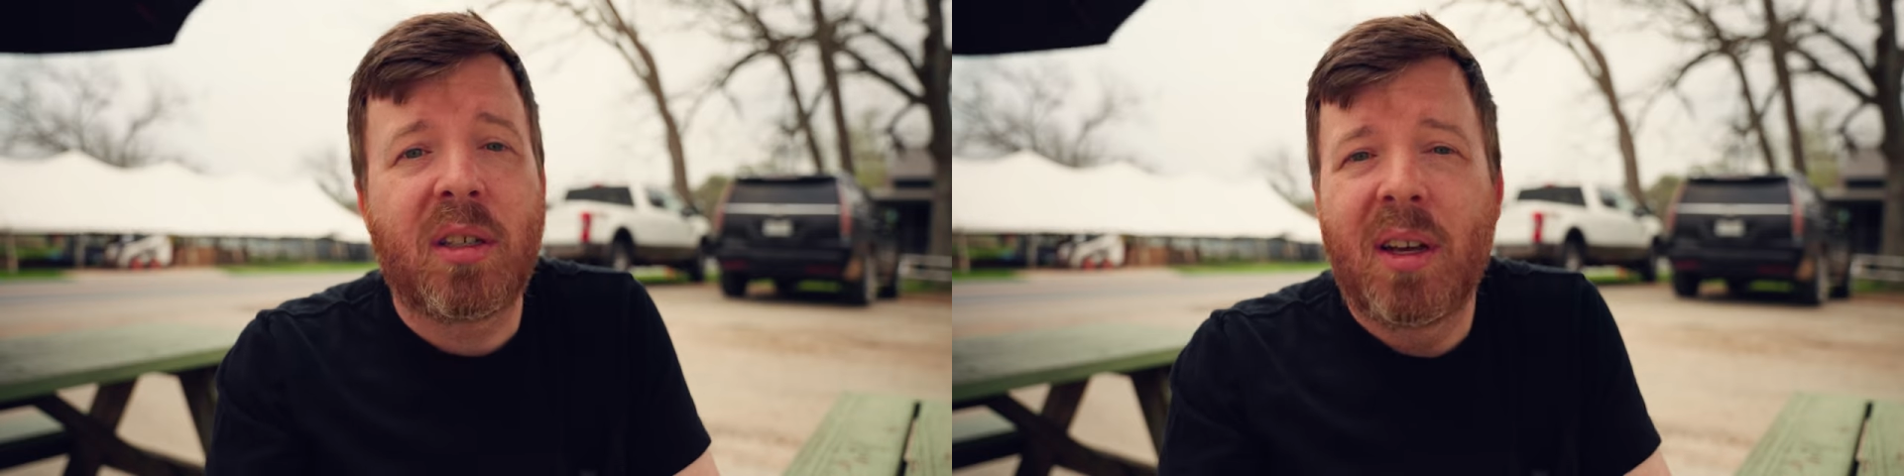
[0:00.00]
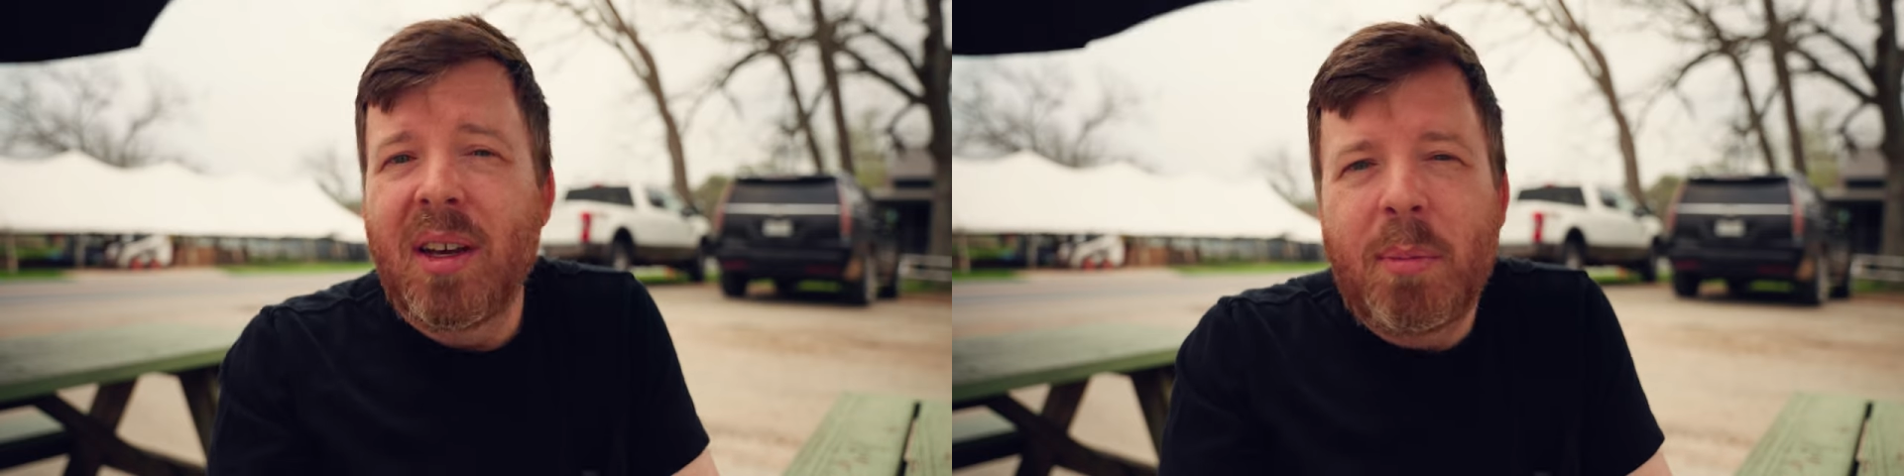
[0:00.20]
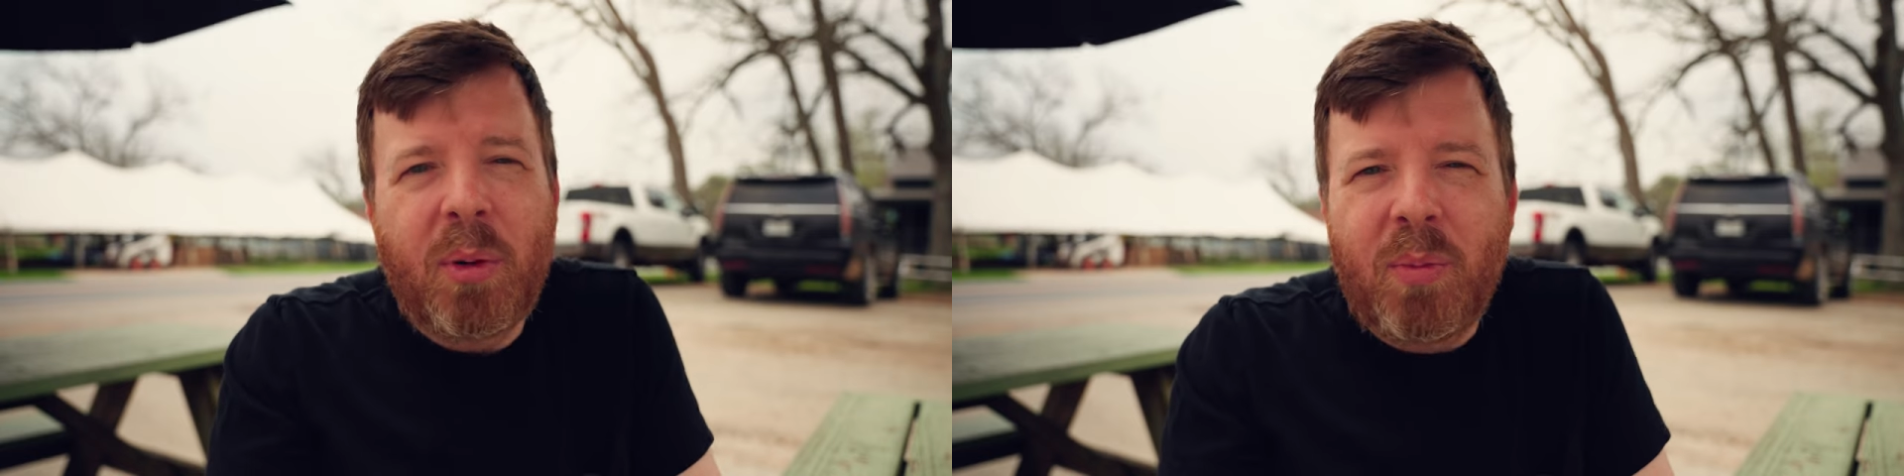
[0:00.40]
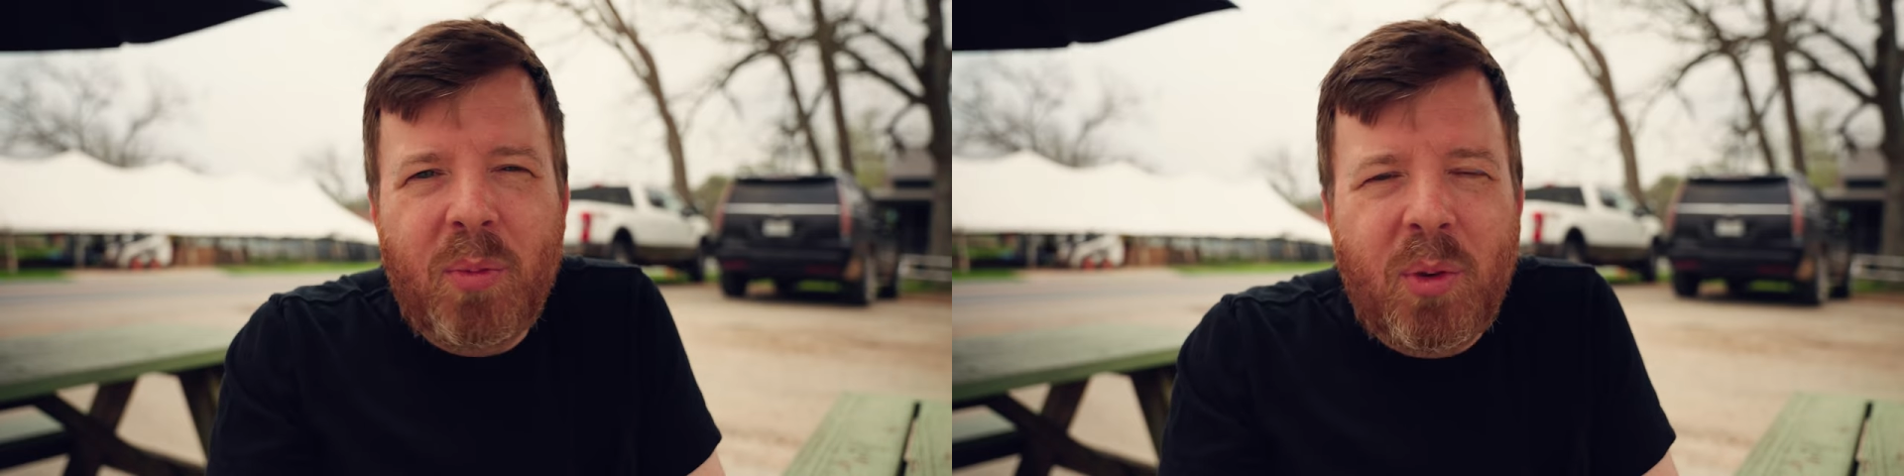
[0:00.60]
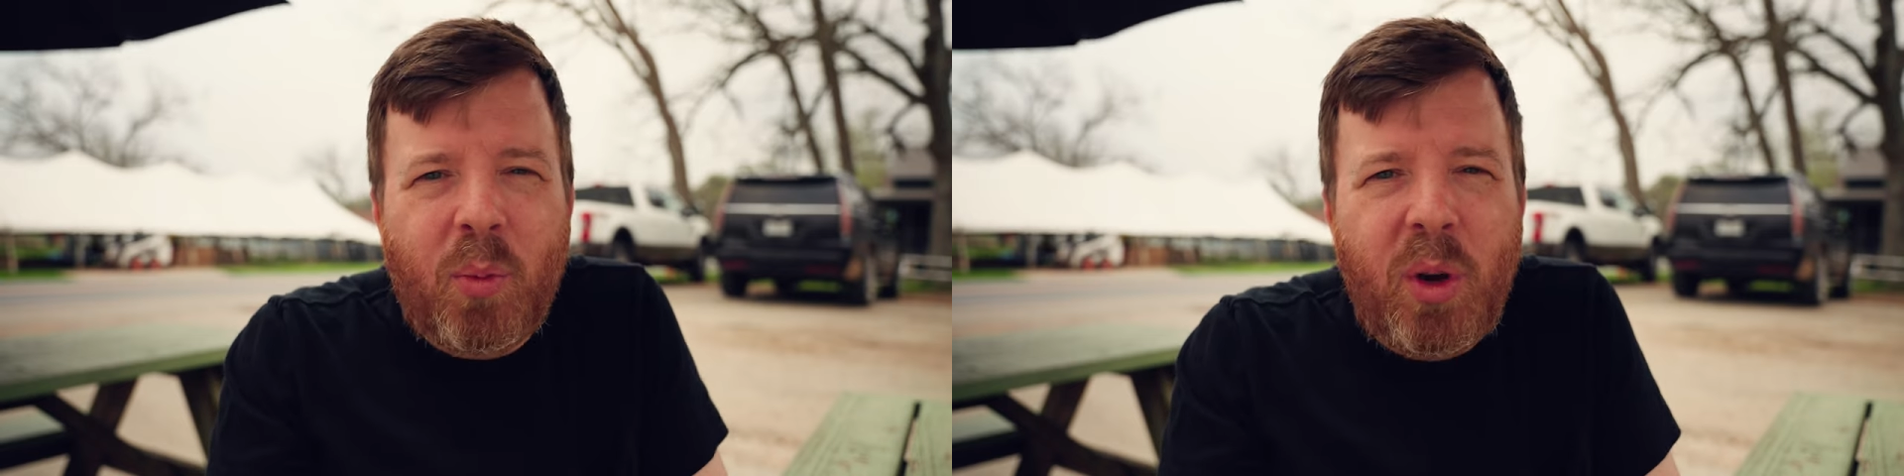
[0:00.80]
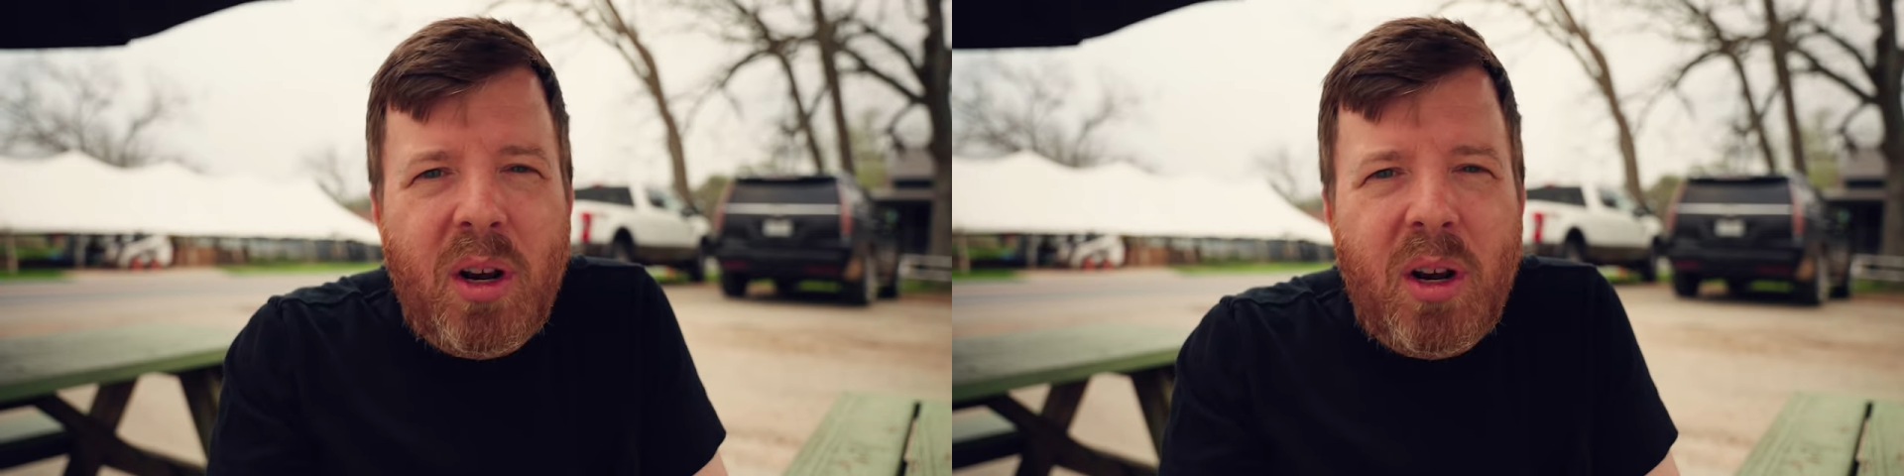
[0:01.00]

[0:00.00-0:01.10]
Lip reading: But we